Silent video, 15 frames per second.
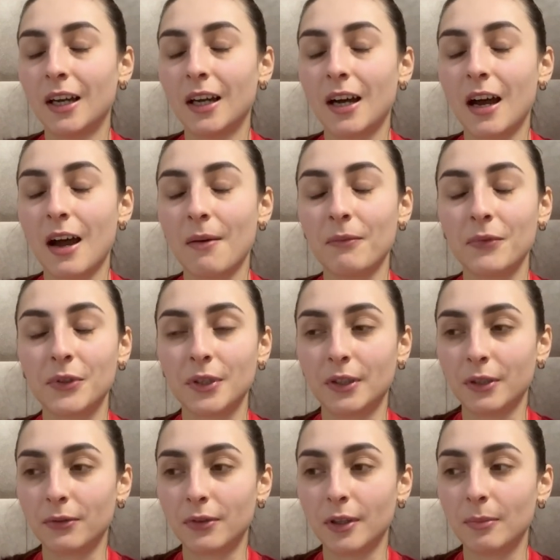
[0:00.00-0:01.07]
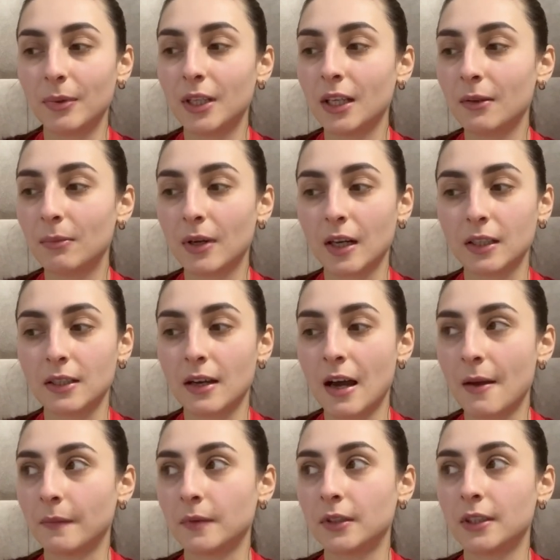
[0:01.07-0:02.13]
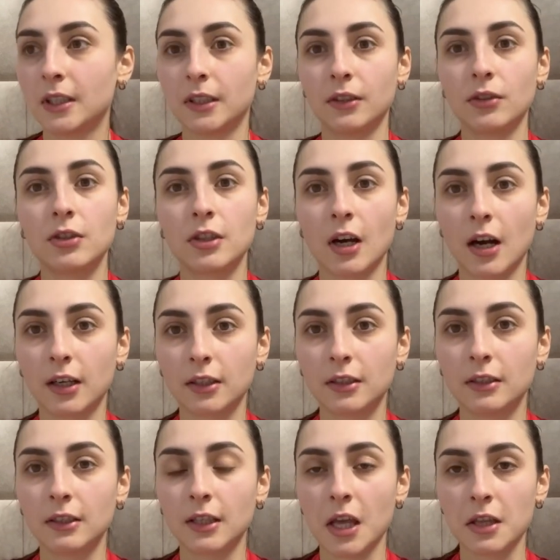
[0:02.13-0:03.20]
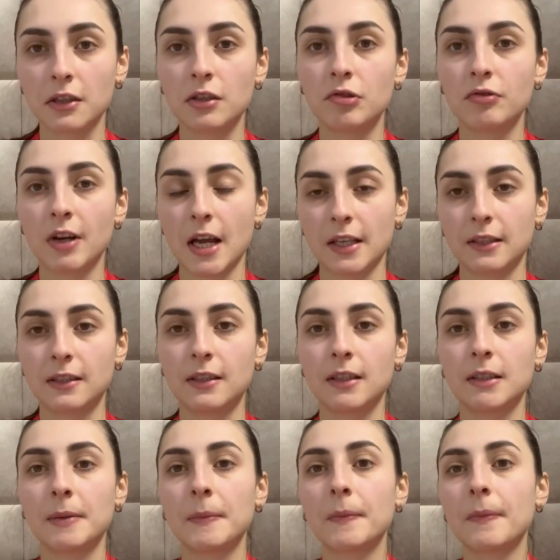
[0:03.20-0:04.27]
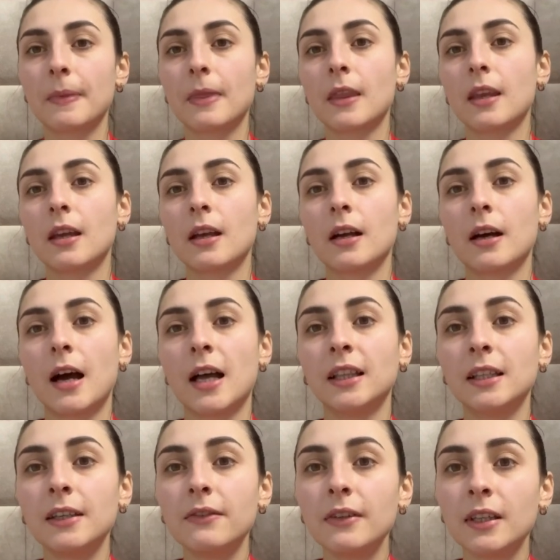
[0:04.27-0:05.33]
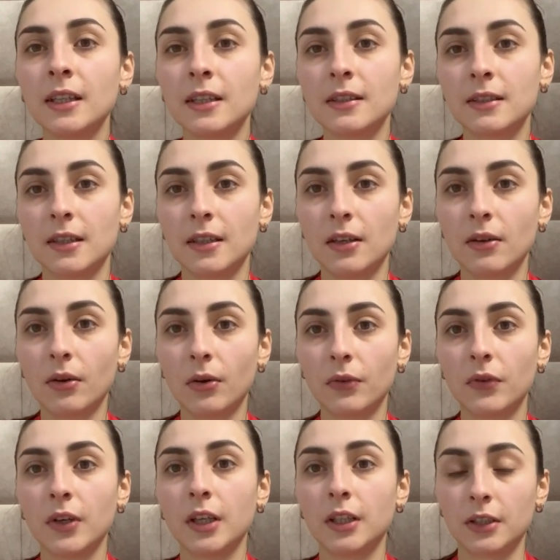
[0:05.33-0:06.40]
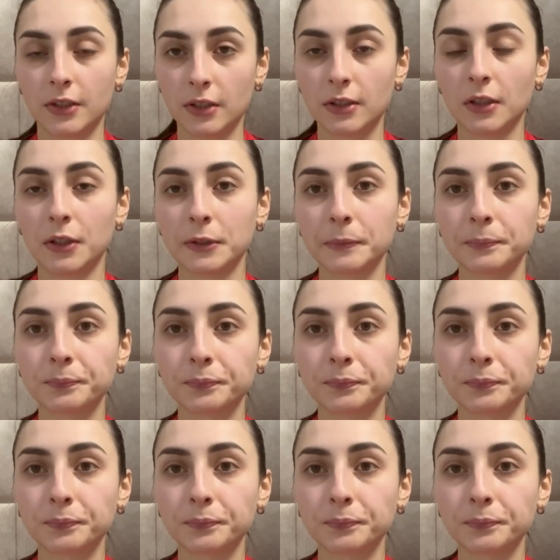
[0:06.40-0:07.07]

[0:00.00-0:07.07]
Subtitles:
I'm sorry for repeating, but I'm still shocked and stressed. I live in the city of Kherson.